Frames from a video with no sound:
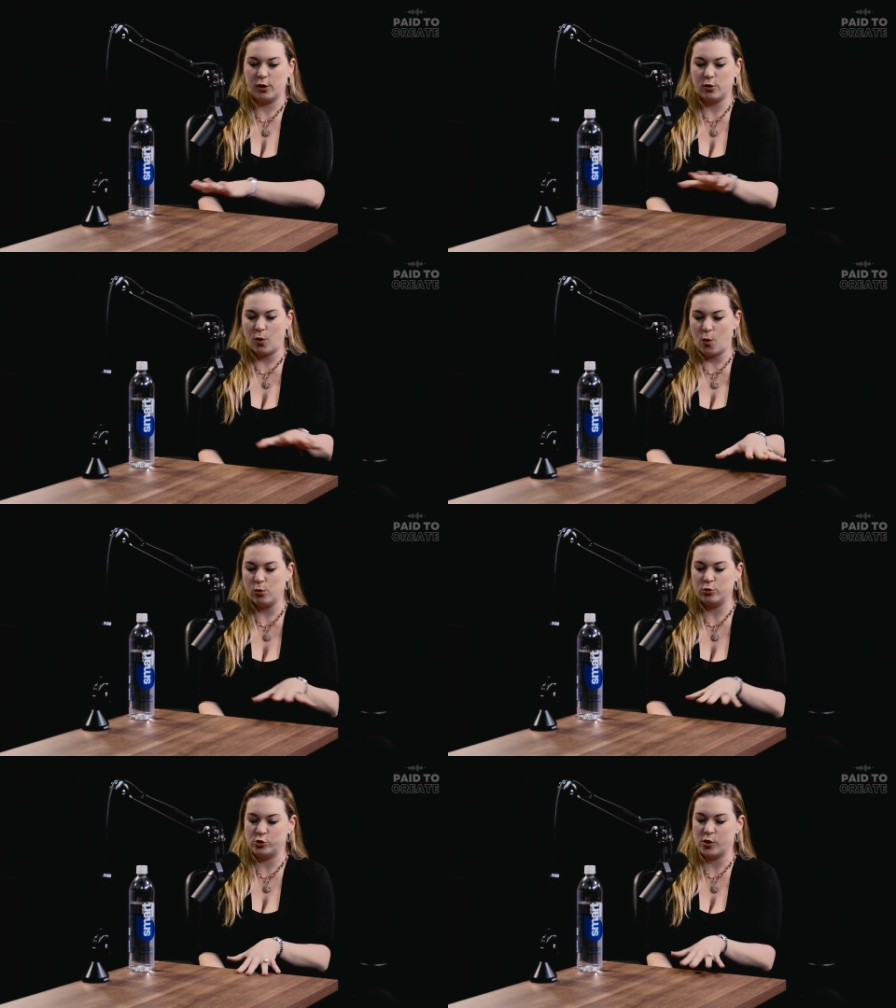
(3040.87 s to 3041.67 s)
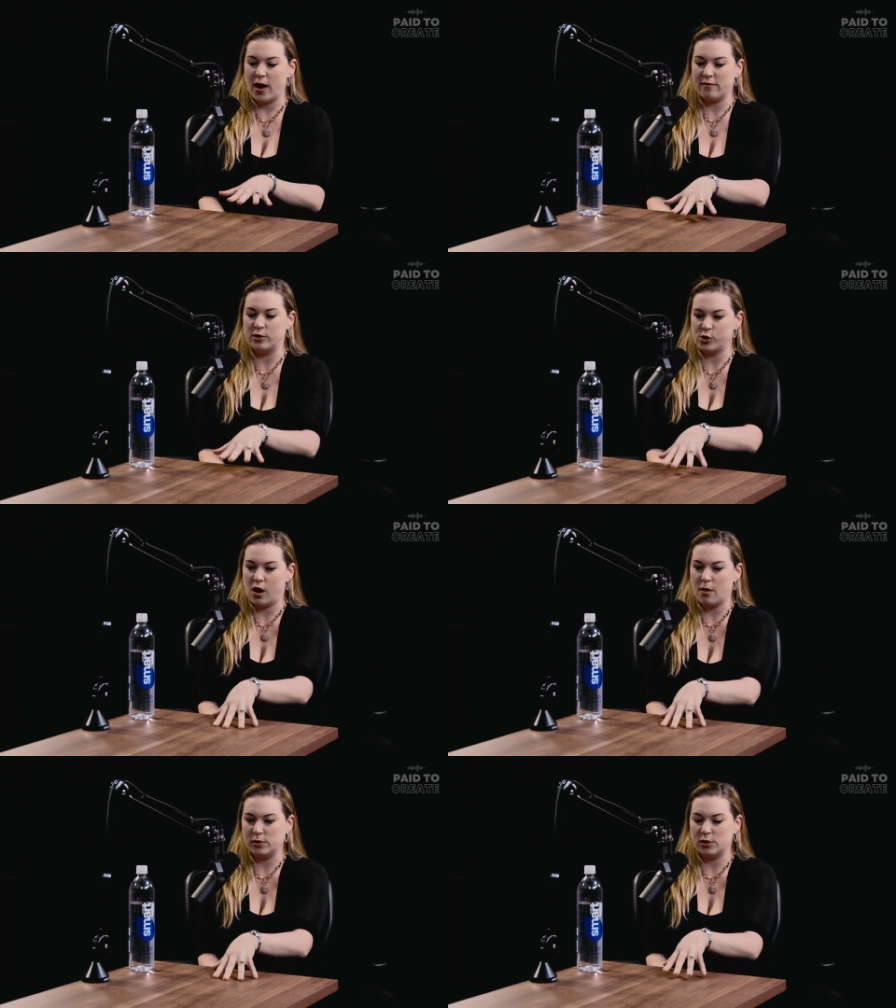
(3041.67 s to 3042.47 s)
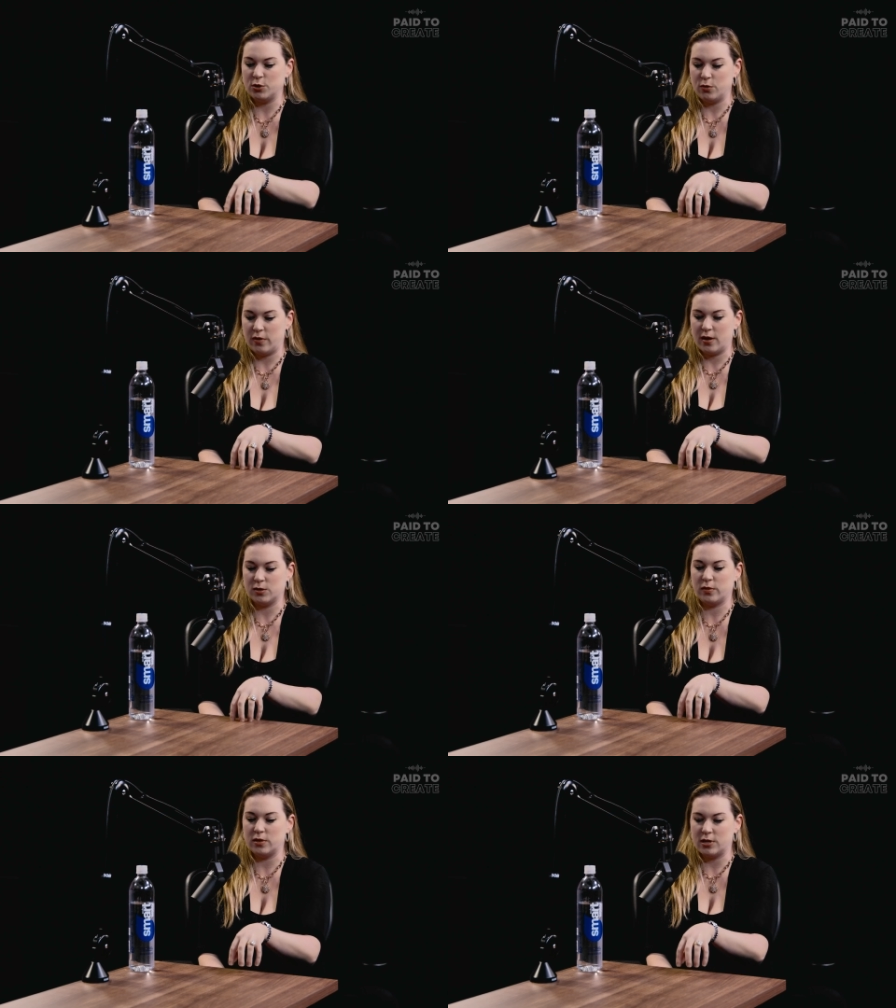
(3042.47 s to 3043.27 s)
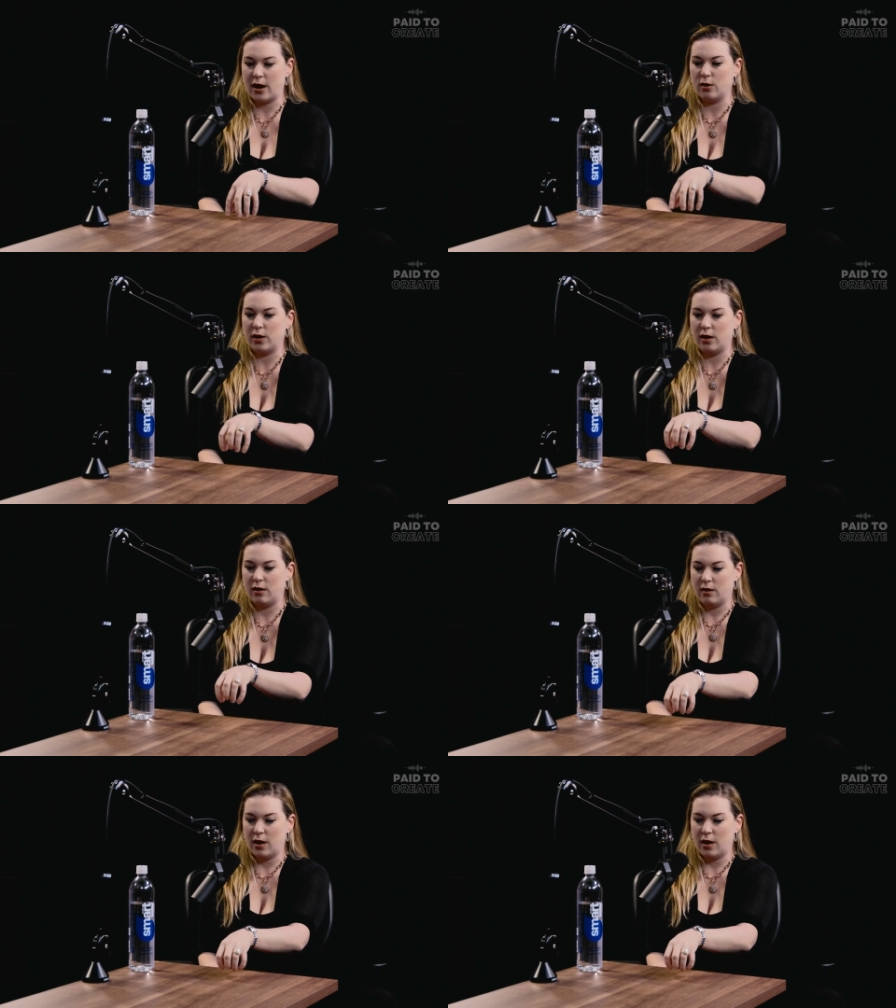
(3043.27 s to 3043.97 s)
Your whole drive and job is to do things with integrity